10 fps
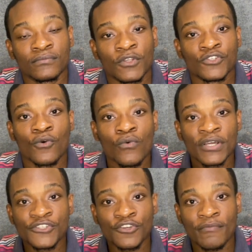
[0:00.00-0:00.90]
So
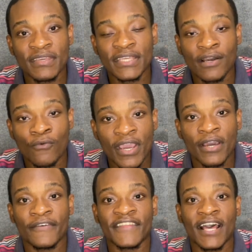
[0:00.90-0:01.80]
once you're being aware
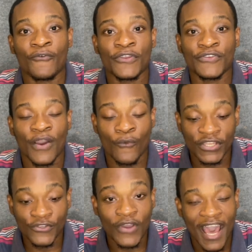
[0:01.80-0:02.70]
of that, when
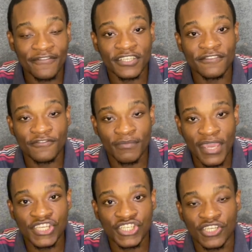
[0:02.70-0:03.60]
you have the
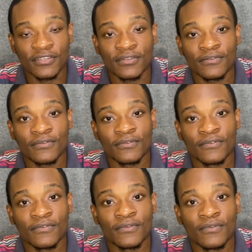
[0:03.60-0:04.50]
information,
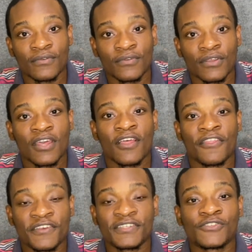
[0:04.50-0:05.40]

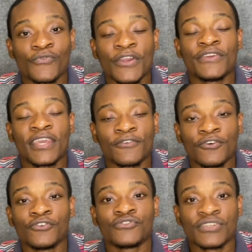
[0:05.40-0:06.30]
this is when you can
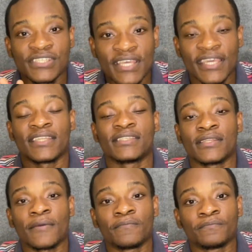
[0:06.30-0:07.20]
go to the second step.